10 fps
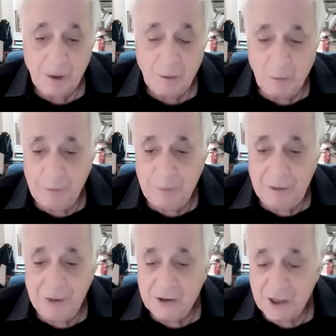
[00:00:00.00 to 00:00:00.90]
would
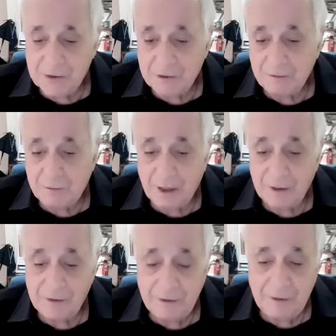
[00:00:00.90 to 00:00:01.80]
be
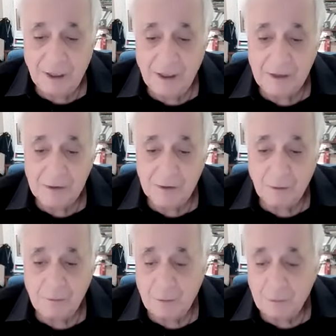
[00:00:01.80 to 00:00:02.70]
justified in the eyes
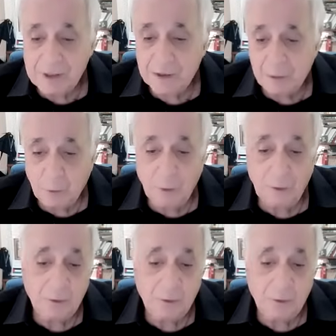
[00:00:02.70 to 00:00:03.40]
of the Western world,